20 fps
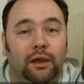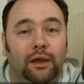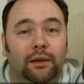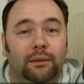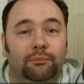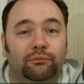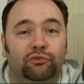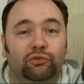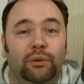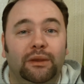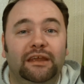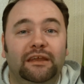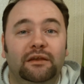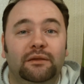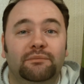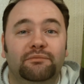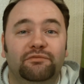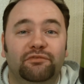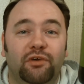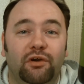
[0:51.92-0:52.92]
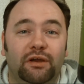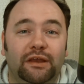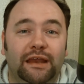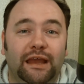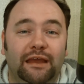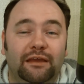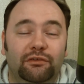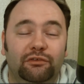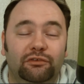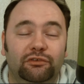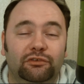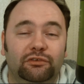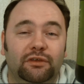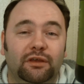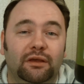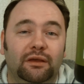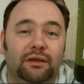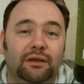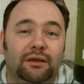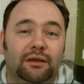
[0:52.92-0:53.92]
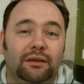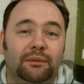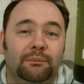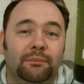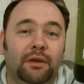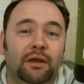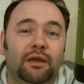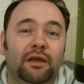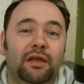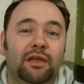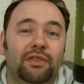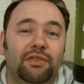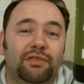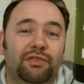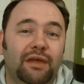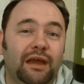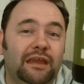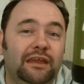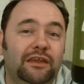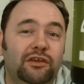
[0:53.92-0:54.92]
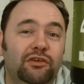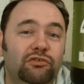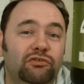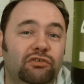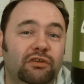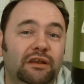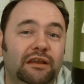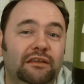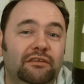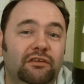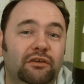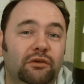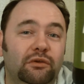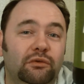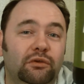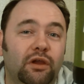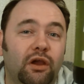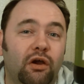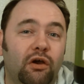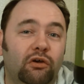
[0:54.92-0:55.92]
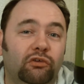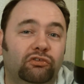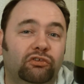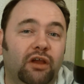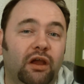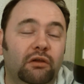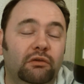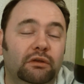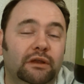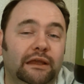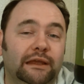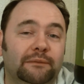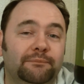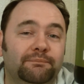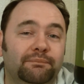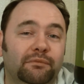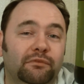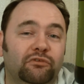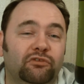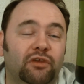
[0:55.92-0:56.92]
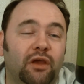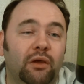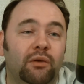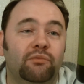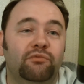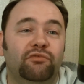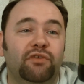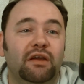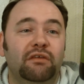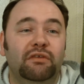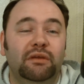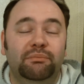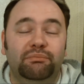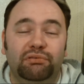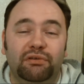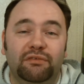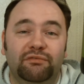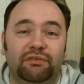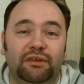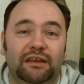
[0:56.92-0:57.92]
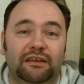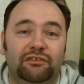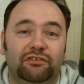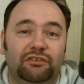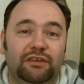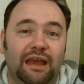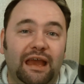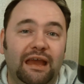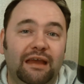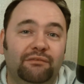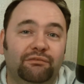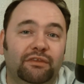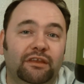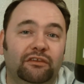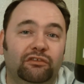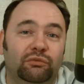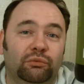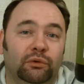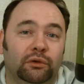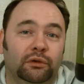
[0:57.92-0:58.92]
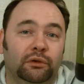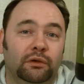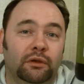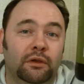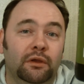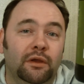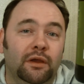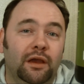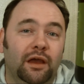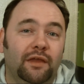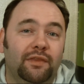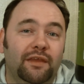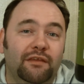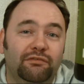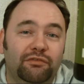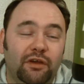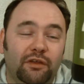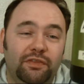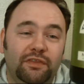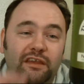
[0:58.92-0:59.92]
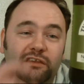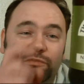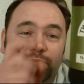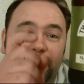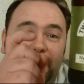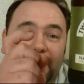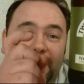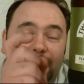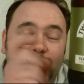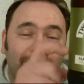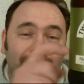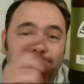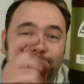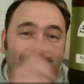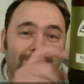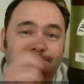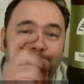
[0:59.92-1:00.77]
Twickenham Fine Ales, they usually do cask only, so very privileged to have this one. And they've done this beer